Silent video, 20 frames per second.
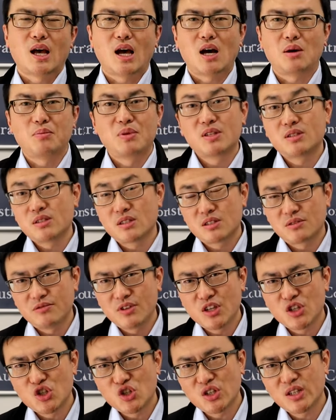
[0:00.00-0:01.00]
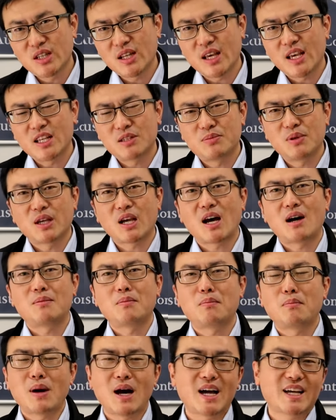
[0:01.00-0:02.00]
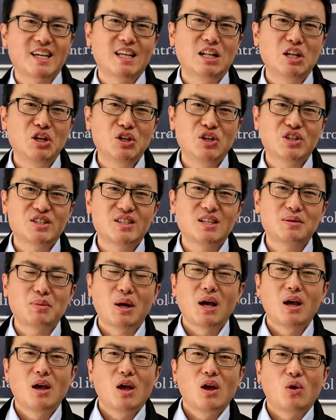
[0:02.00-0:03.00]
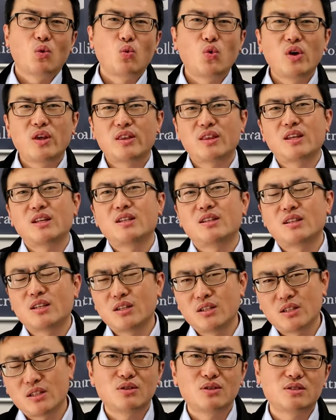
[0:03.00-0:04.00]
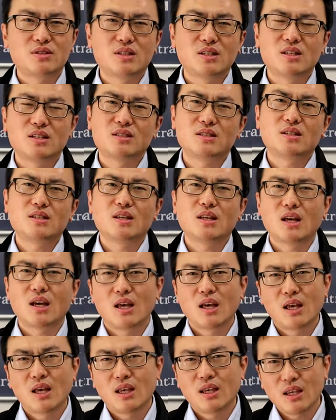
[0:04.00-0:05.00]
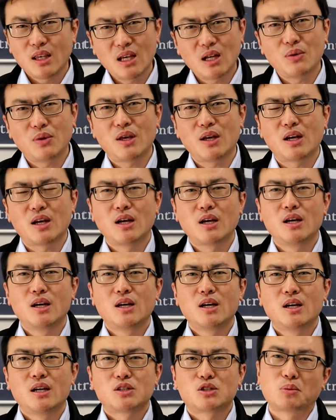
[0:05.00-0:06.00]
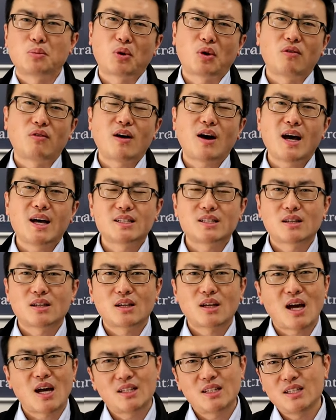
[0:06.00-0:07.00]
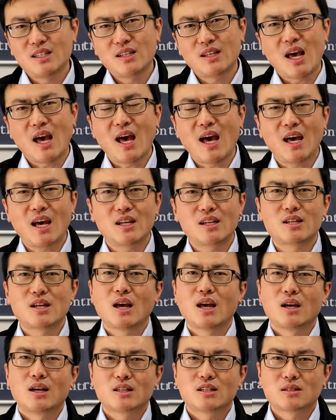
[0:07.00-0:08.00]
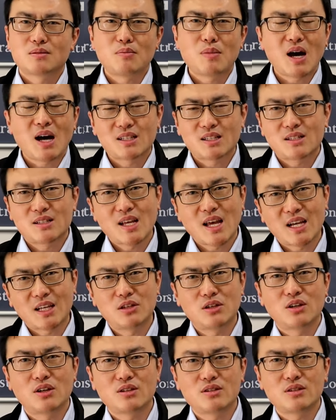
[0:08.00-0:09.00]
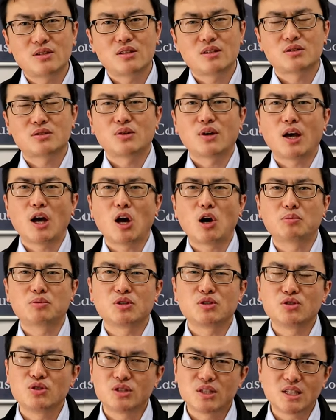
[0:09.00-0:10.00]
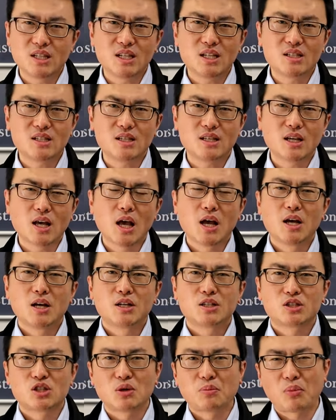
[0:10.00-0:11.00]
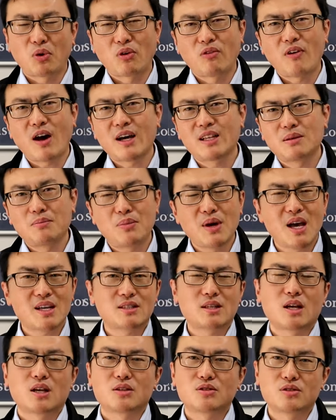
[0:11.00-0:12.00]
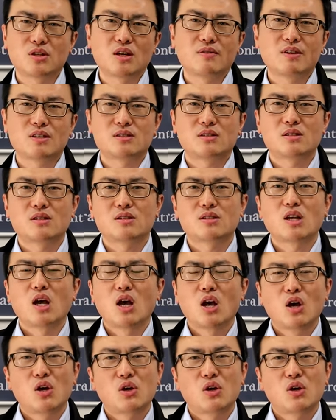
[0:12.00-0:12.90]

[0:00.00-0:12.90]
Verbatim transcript: Our business vision is become market leadership within the utility area to provide cutting-edge smart technologies to help the utility to provide the best services